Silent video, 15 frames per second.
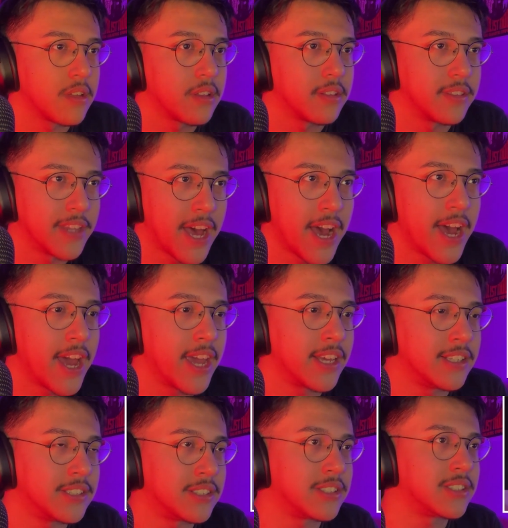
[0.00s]

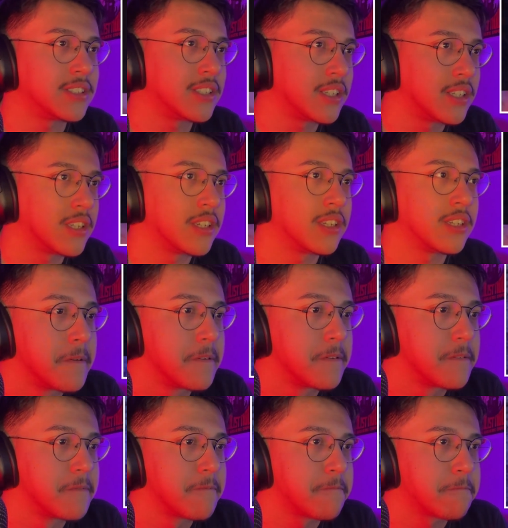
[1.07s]
Nice.
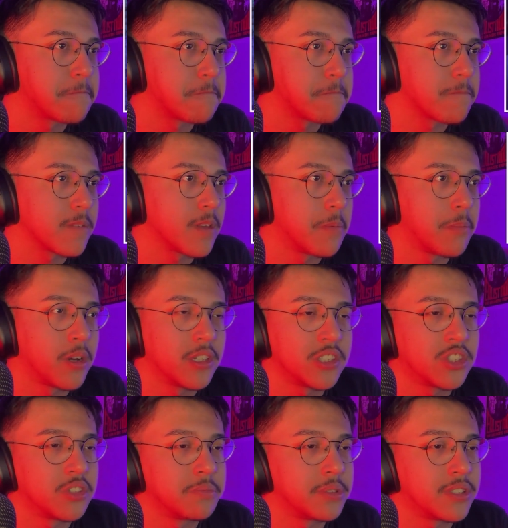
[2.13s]
Come on, this
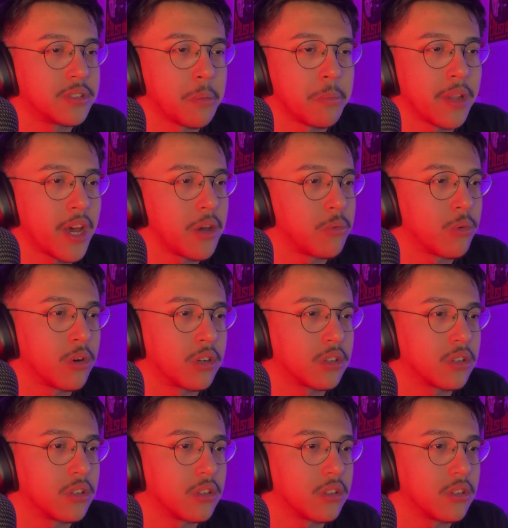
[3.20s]
should be some light
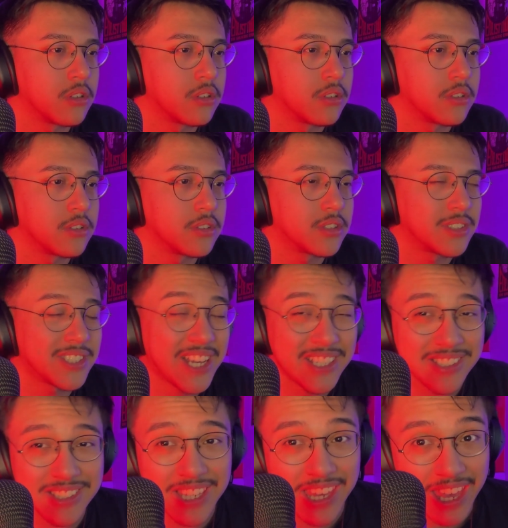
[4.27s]
work.
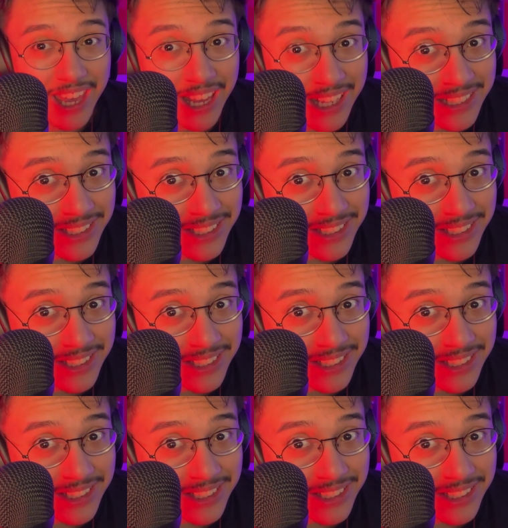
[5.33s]
Sasuke and